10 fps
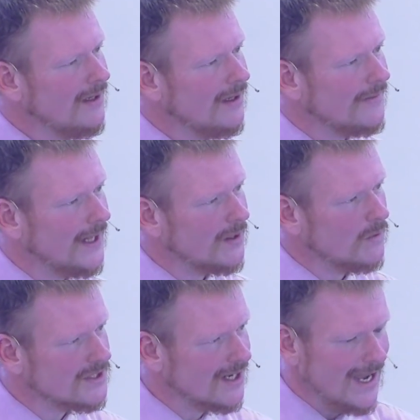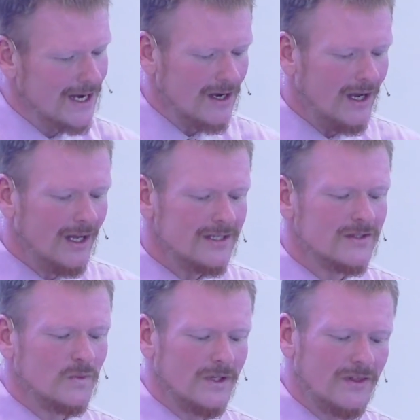and that it was at
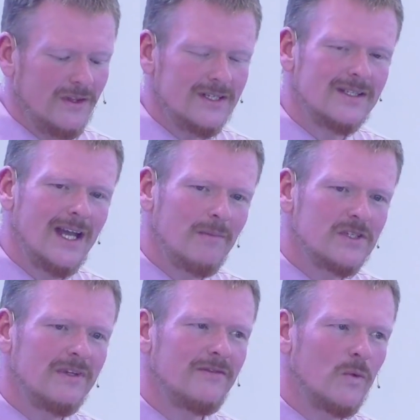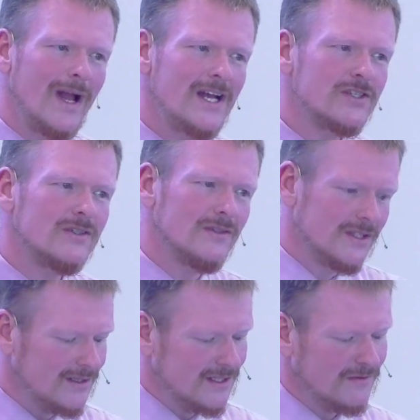odds with the establishment of a rational
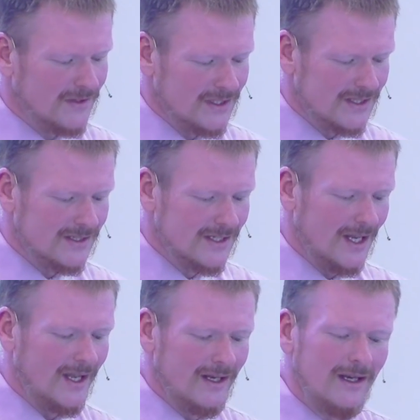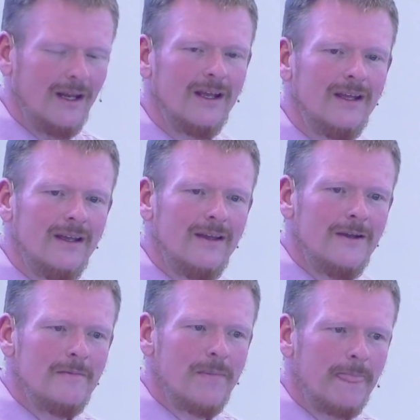scientific society.
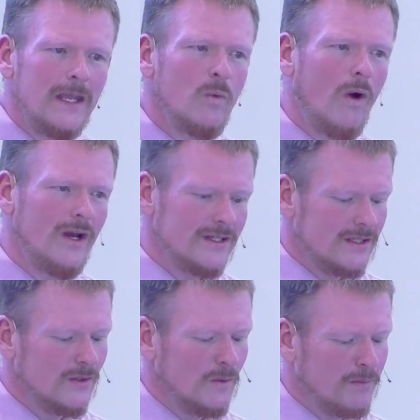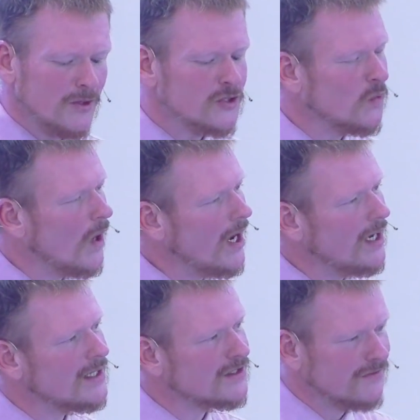He wanted to persuade
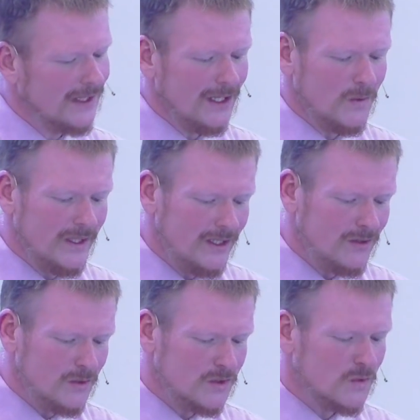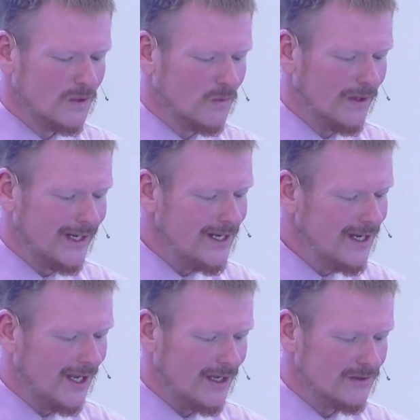his fellow Hindus toward what he
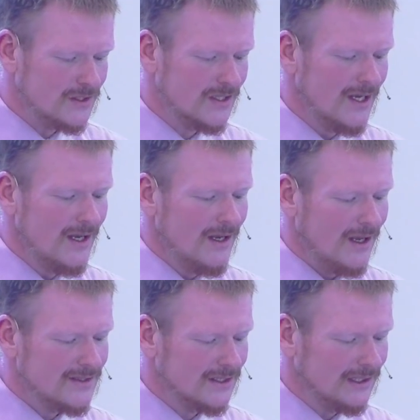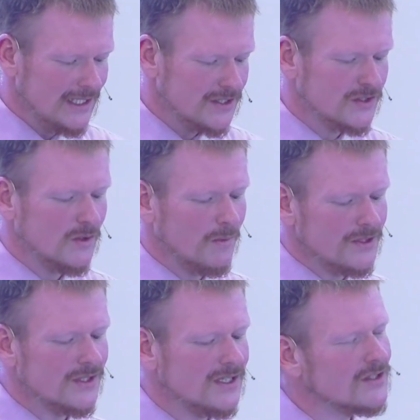couched as a less
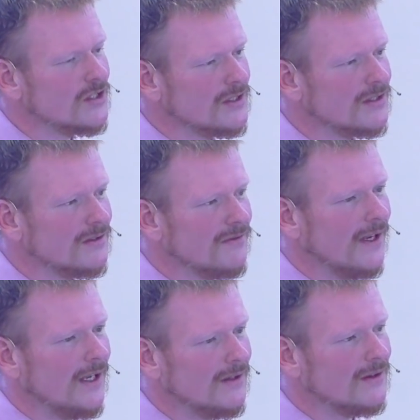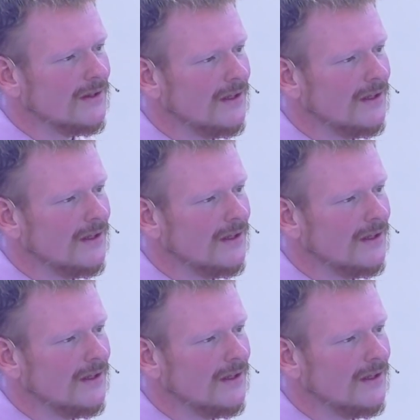superstitious faith.